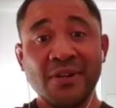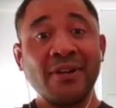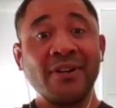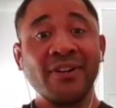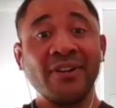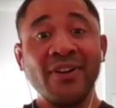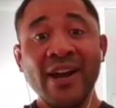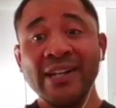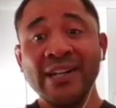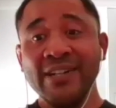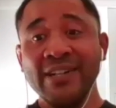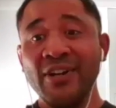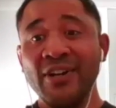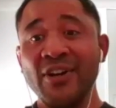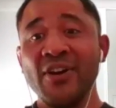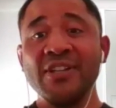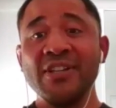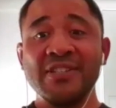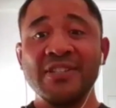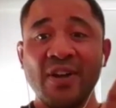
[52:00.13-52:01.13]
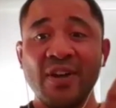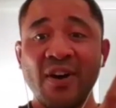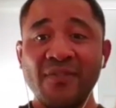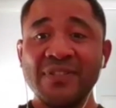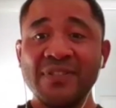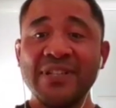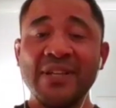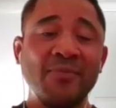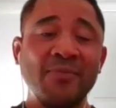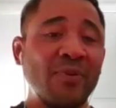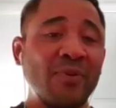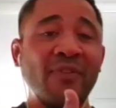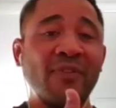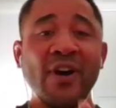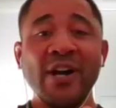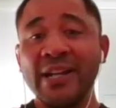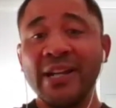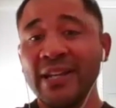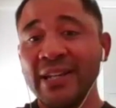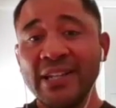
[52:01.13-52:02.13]
kind of great. It's obviously
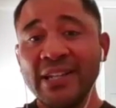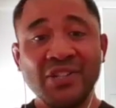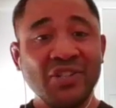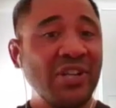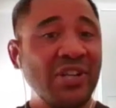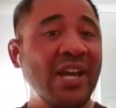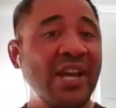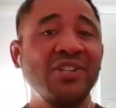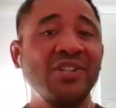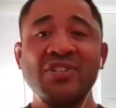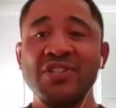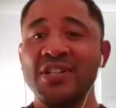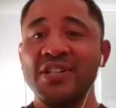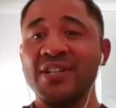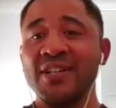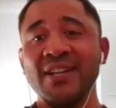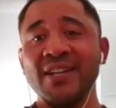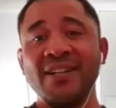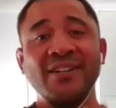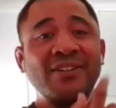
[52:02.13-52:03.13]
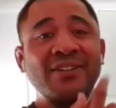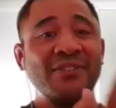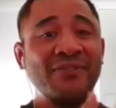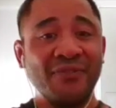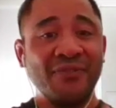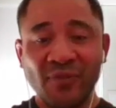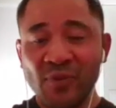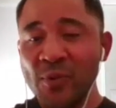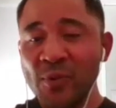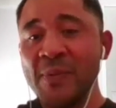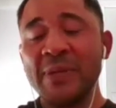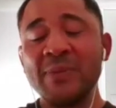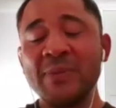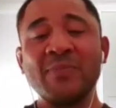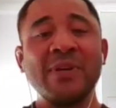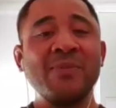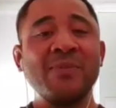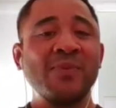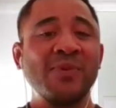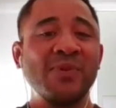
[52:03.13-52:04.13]
providing education and informing
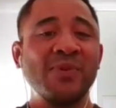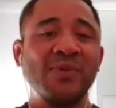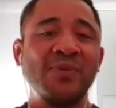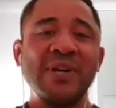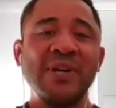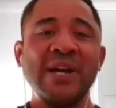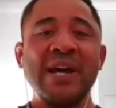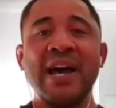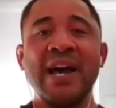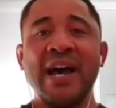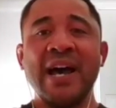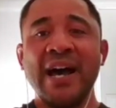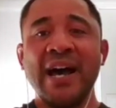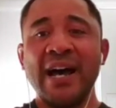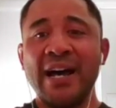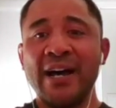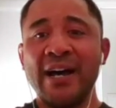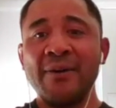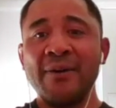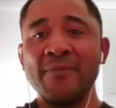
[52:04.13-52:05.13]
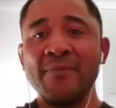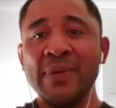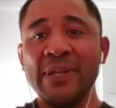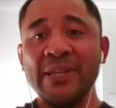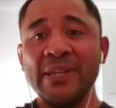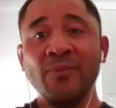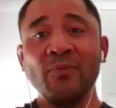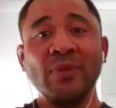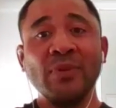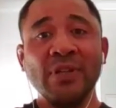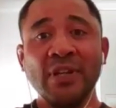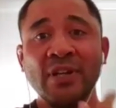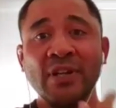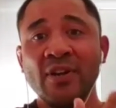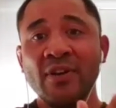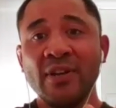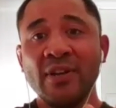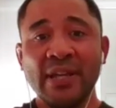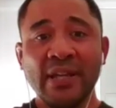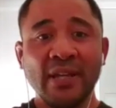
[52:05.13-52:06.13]
people, but then
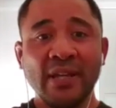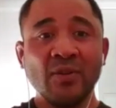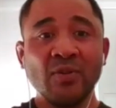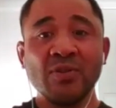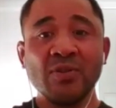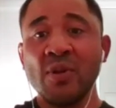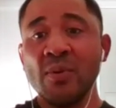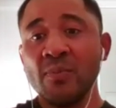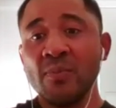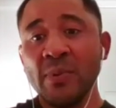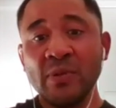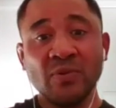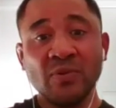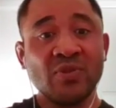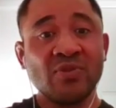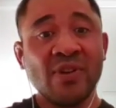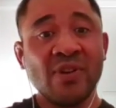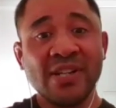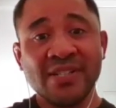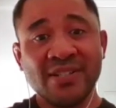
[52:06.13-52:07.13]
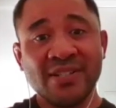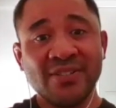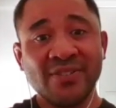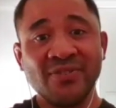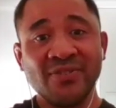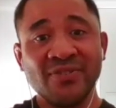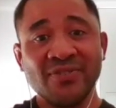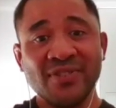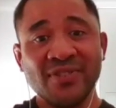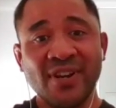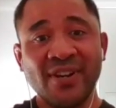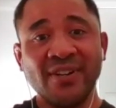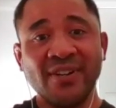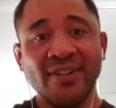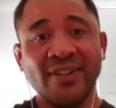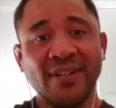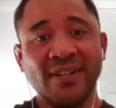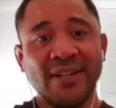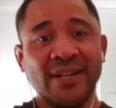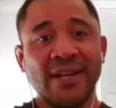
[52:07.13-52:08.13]
it also builds trust too. So
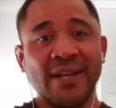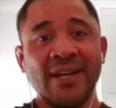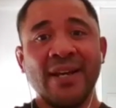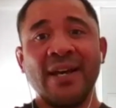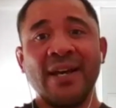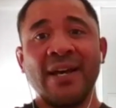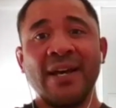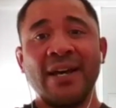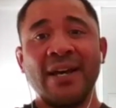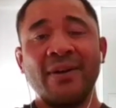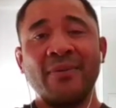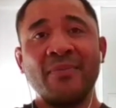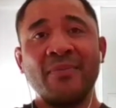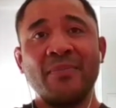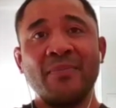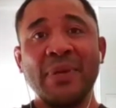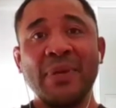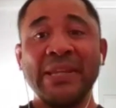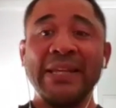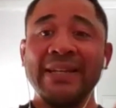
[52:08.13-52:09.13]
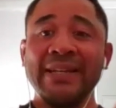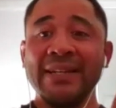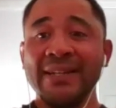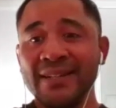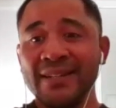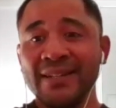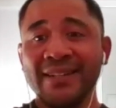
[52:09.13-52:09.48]
but then